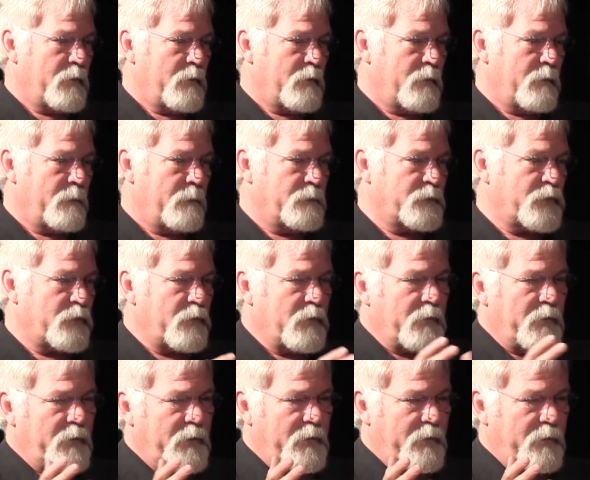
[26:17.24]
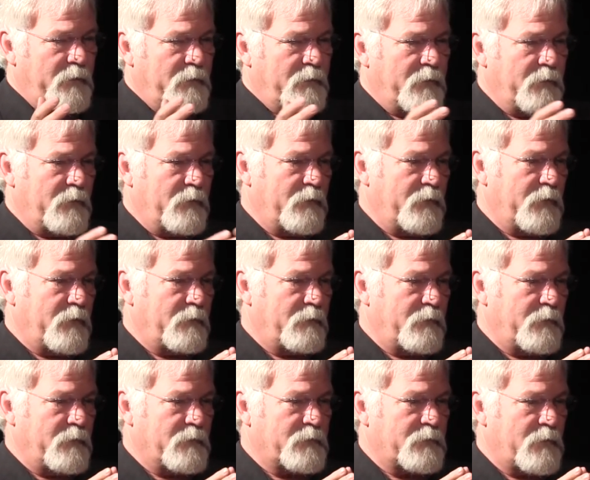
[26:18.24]
Uh, certainly, you know, you,
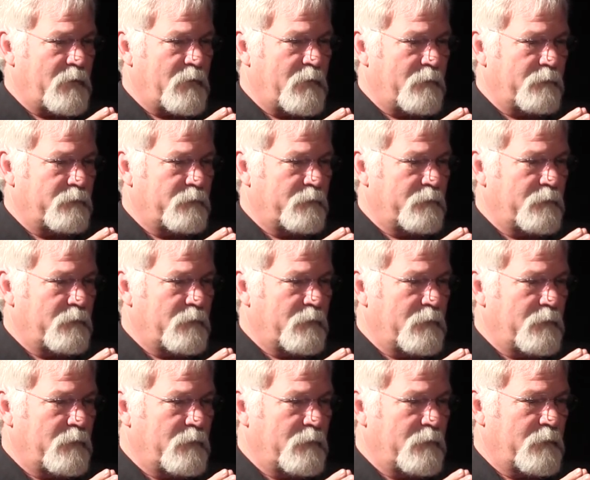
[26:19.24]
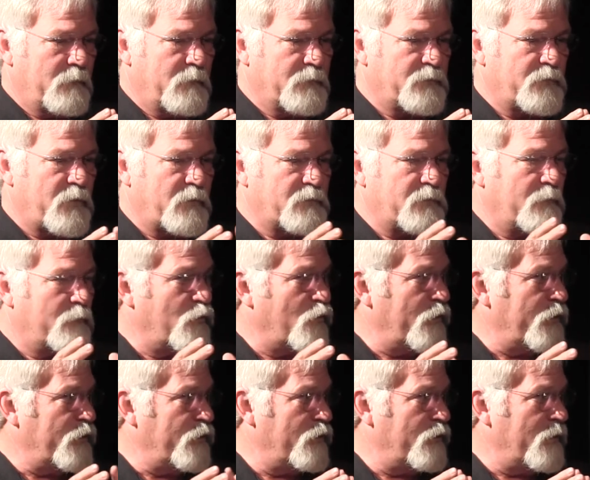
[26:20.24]
you saw construction of
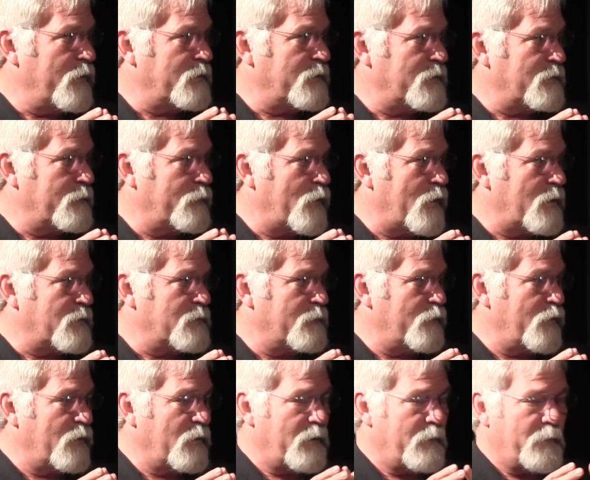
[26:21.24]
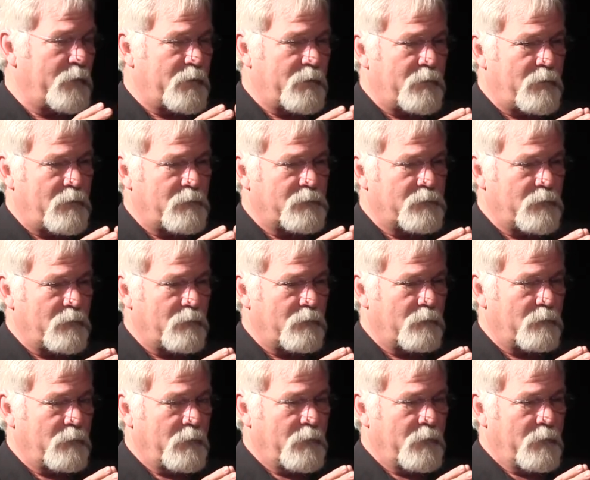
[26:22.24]
more units as a possibility, but it
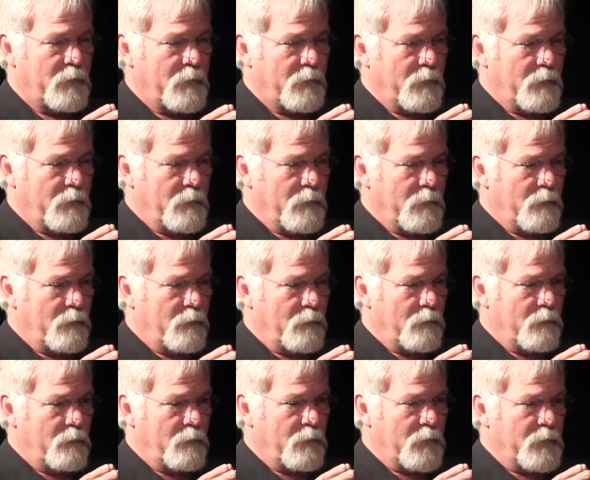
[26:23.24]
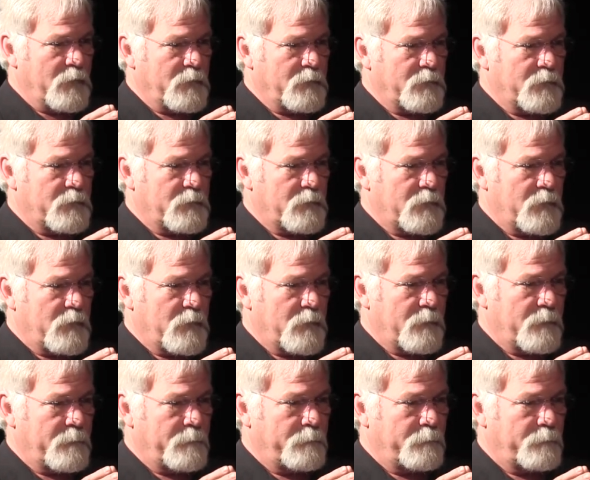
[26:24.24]
also was
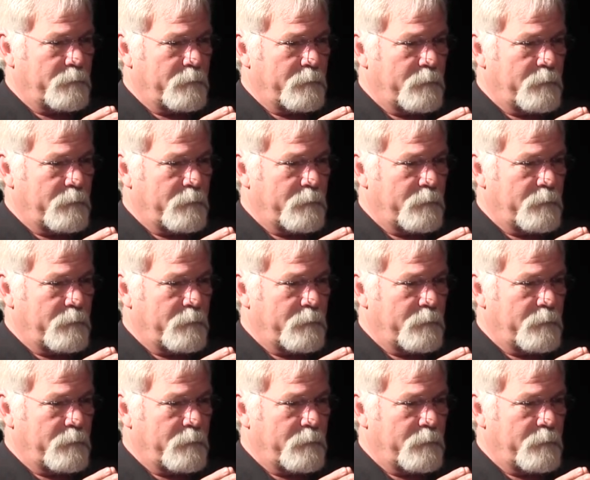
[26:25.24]
um,